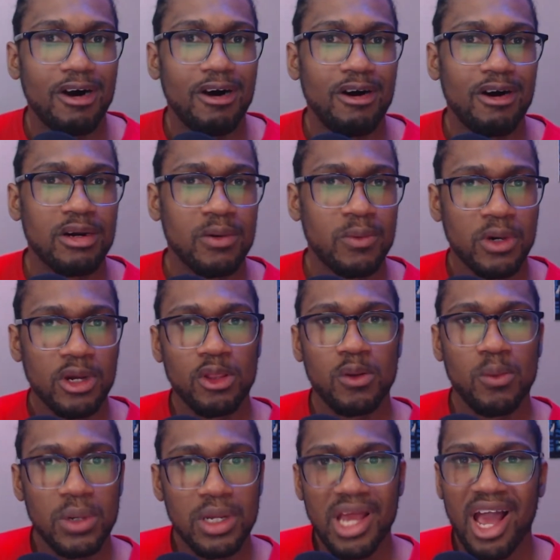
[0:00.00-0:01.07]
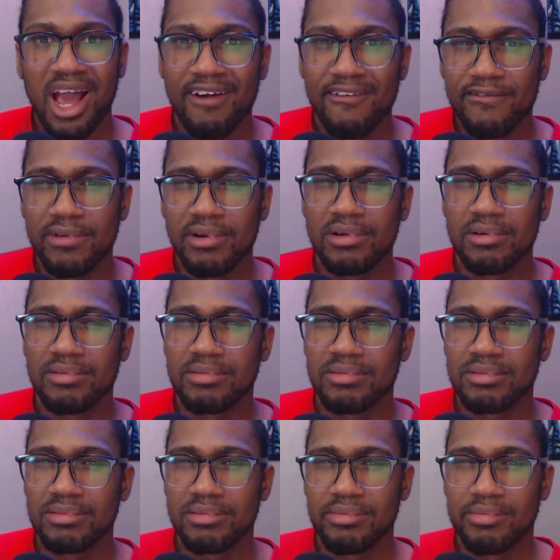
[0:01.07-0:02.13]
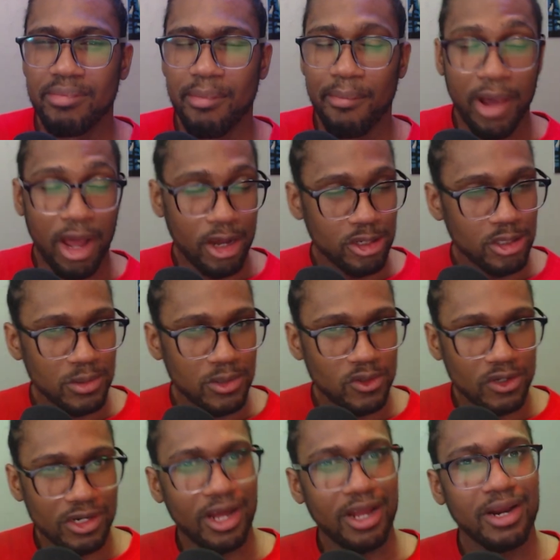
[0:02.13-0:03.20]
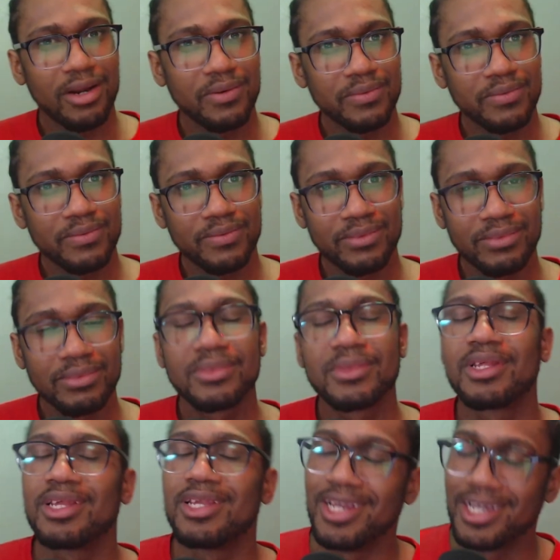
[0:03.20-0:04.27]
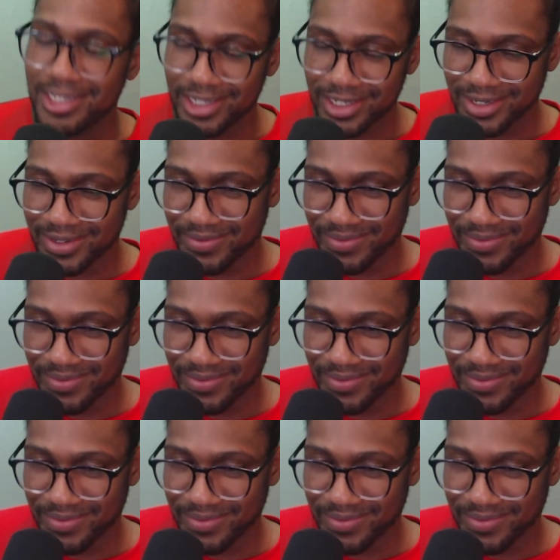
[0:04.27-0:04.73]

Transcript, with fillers: on whether we have boundaries or not. Yes.